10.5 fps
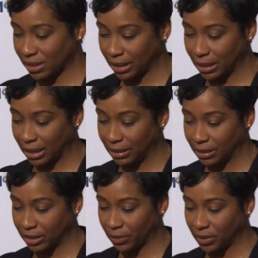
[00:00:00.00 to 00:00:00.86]
I
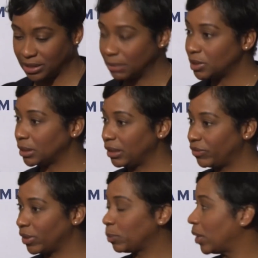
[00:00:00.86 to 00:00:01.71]
encouraged them to leave
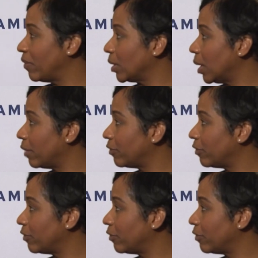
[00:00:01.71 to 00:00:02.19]
their private law